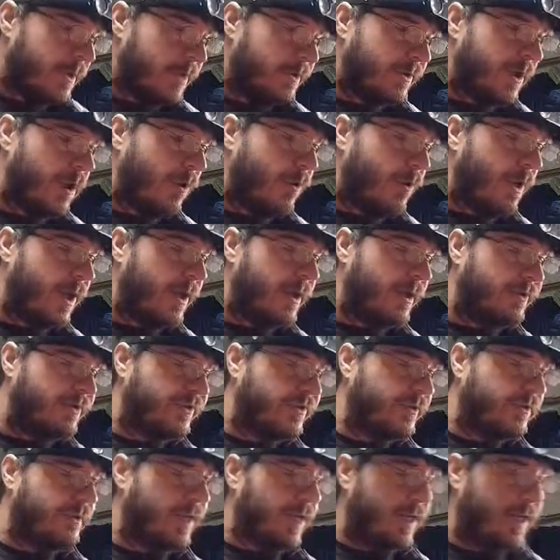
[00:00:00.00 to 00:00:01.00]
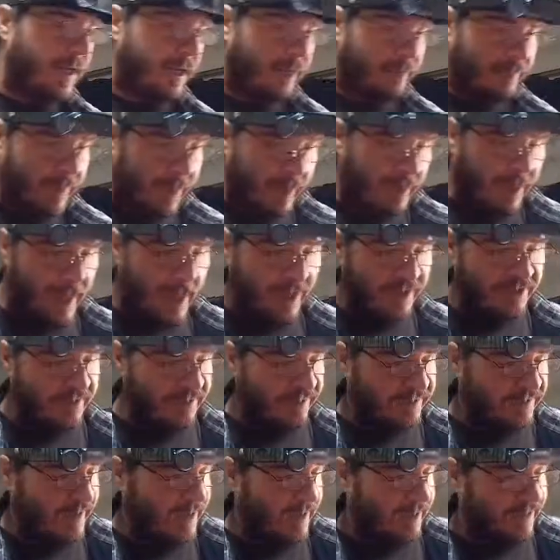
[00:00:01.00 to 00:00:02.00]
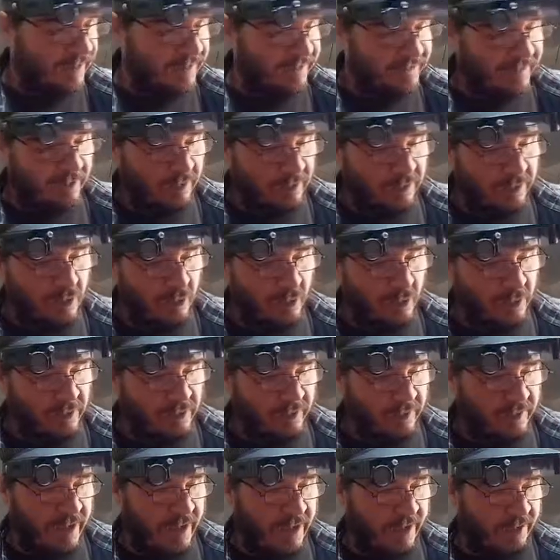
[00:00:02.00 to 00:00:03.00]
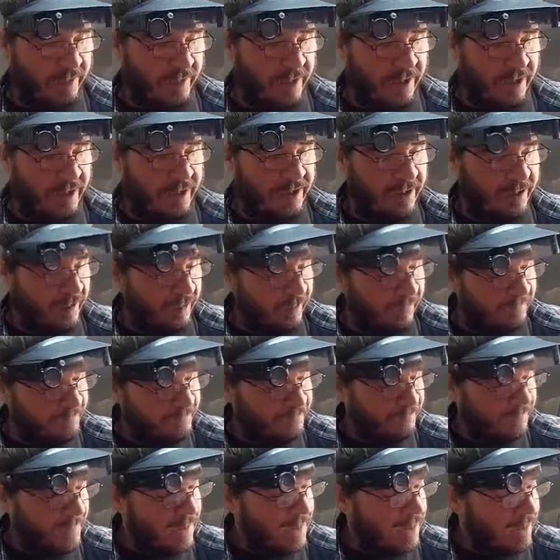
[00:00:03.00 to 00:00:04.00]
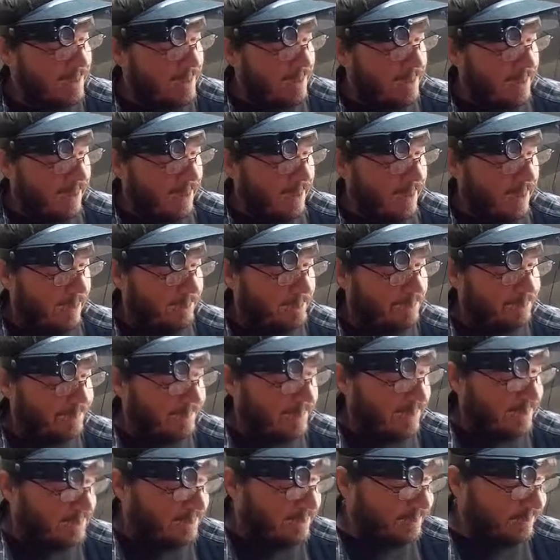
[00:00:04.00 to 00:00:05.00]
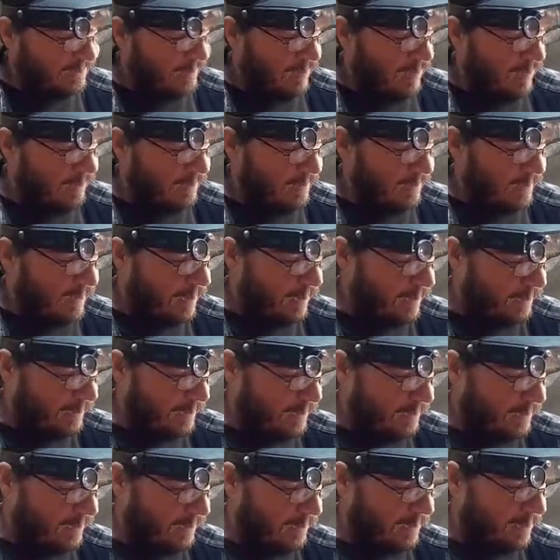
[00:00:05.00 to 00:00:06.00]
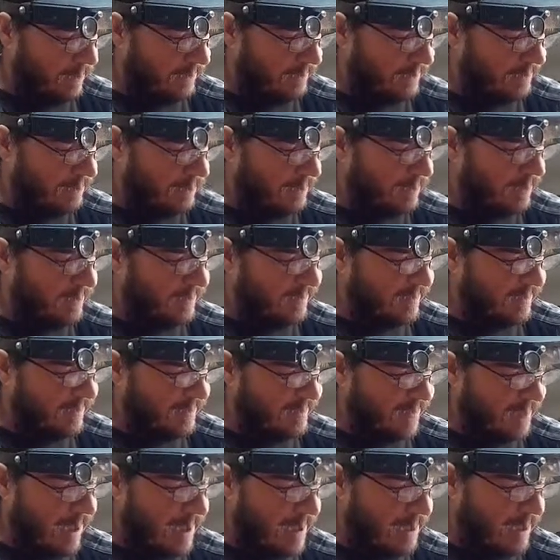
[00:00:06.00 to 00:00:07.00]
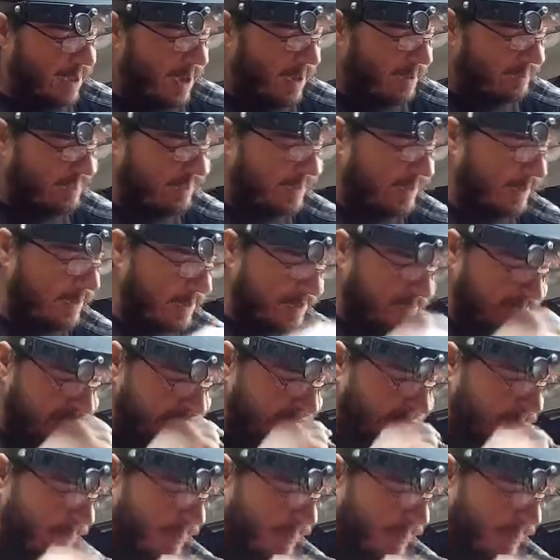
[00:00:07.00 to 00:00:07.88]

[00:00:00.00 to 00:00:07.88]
don't want to do that. I'll probably actually take this little quarter deck right here and use all the little screws and standoffs there and just